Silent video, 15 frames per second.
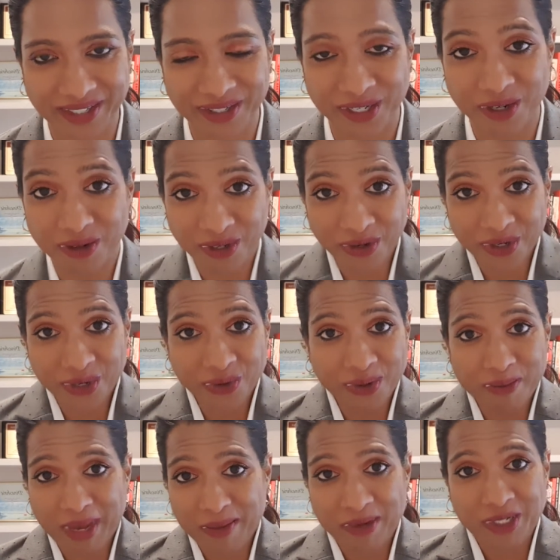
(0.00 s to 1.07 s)
you were
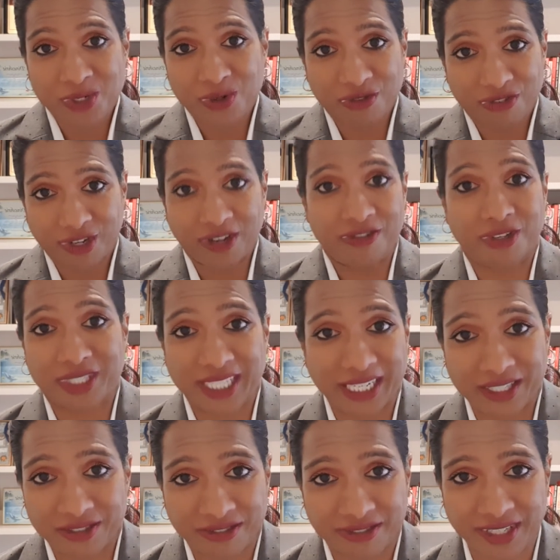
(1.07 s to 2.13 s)
maybe too full of
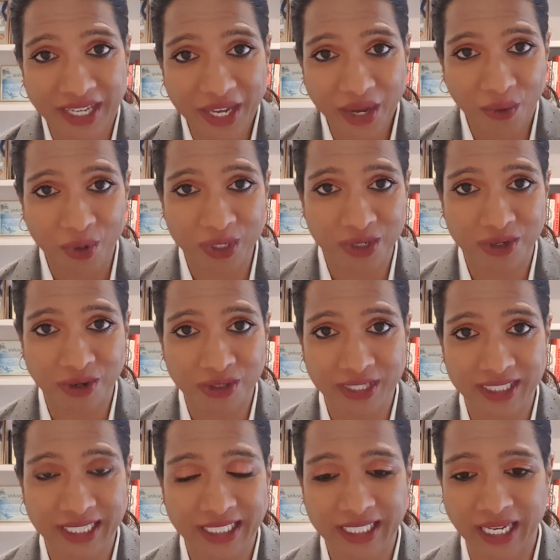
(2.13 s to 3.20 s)
yourself when you wrote
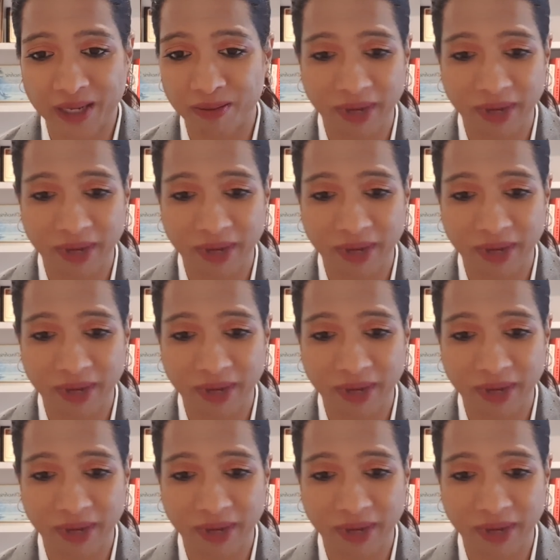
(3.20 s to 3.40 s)
this exam.